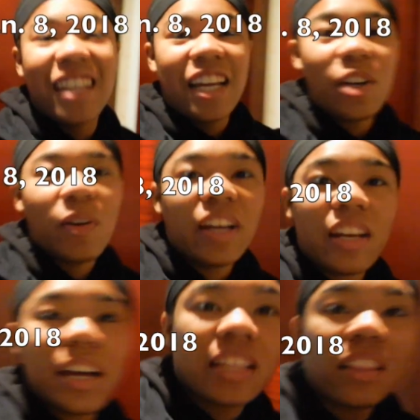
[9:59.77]
It's
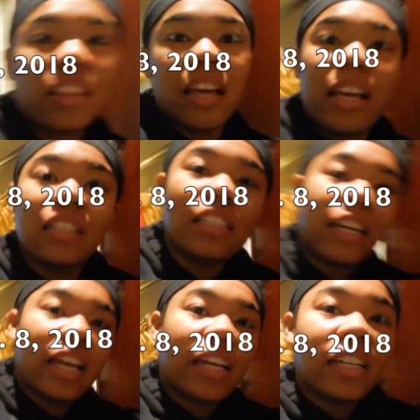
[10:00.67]
January 9th, and
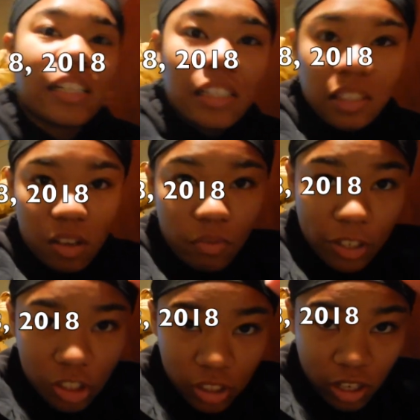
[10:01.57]
today is
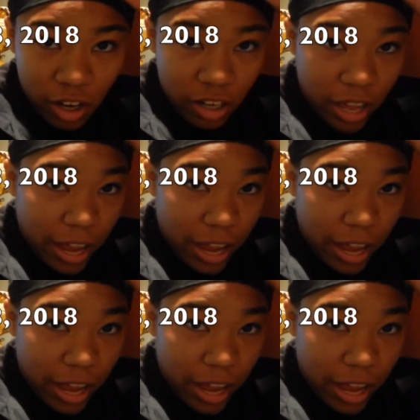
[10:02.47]
officially our